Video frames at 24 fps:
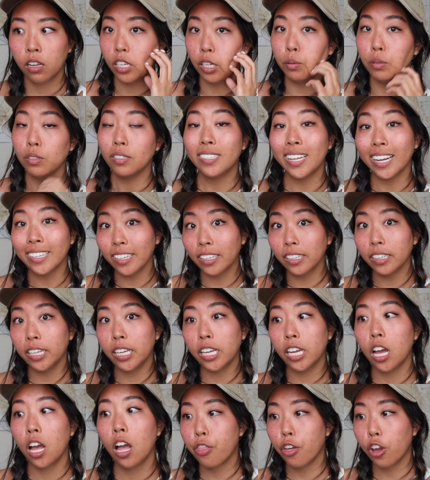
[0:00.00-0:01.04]
It was
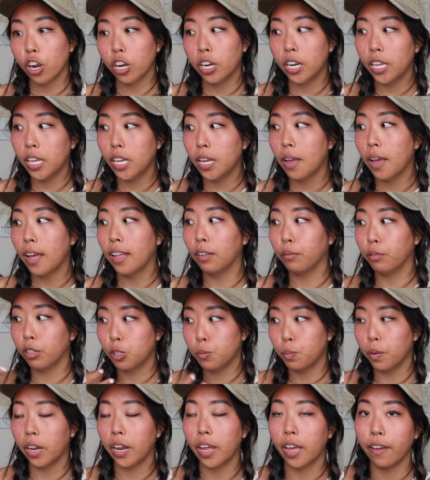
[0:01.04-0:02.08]
technically 30, then we
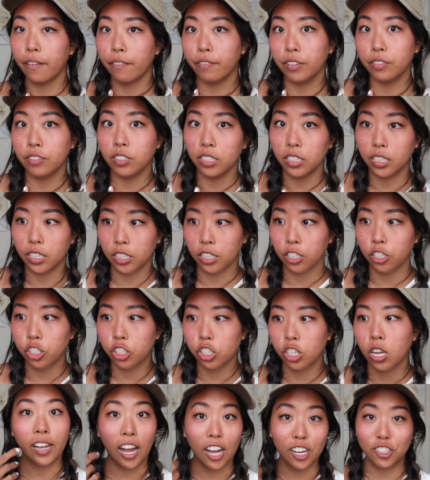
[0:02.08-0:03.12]
split it 15
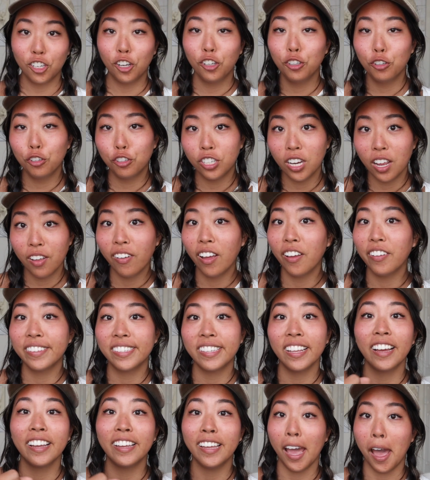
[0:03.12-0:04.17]
each. Got JoJo's shave ice
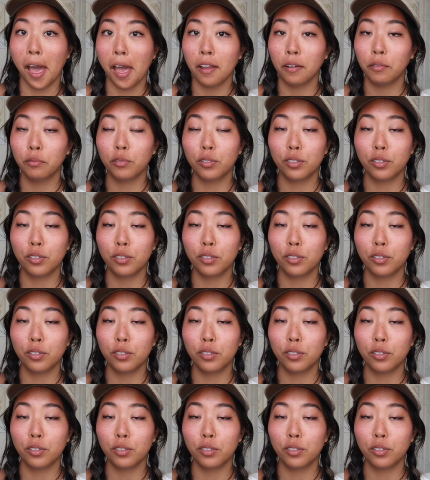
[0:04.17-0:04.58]
again,